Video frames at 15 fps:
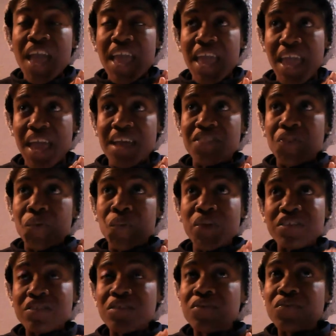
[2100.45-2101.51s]
And the
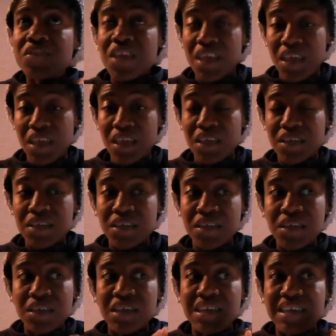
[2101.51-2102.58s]
risk you take
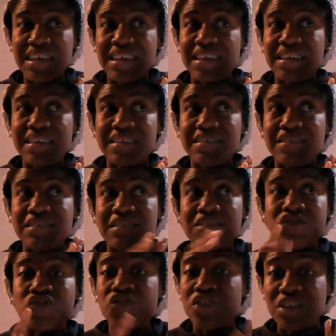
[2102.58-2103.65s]
is
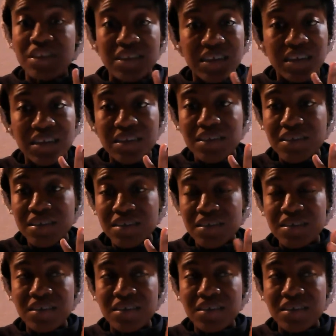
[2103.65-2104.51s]
cheating,